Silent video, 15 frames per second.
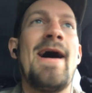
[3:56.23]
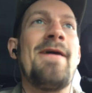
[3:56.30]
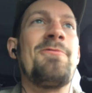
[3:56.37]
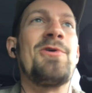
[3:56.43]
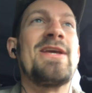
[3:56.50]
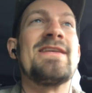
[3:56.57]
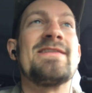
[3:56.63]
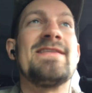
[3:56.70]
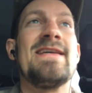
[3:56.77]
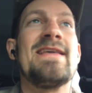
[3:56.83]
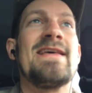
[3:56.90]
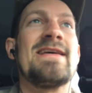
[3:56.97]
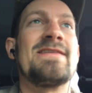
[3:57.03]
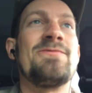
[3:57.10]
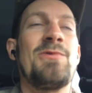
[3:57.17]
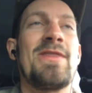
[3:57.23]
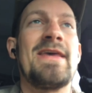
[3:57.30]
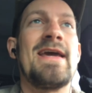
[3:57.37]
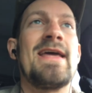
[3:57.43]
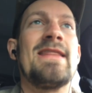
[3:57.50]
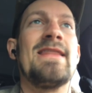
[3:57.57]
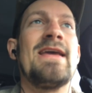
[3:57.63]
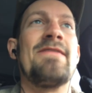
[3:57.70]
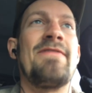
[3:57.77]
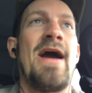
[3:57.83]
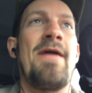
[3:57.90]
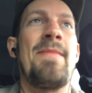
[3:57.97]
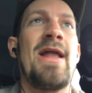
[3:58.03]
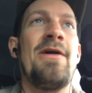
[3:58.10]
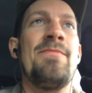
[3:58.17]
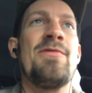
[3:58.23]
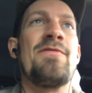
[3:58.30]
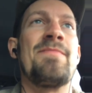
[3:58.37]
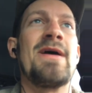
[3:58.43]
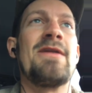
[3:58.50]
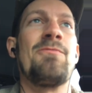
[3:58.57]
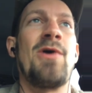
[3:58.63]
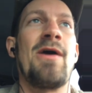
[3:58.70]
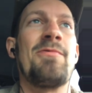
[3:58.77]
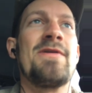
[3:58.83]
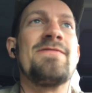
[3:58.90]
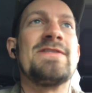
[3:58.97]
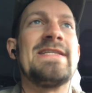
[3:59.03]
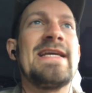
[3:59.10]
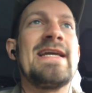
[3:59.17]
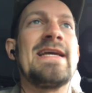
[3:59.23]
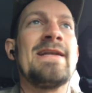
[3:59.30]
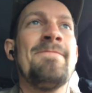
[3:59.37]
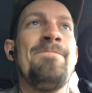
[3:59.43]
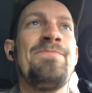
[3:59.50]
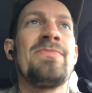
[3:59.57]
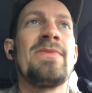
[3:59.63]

We can see this within the environmental movement, where we've seen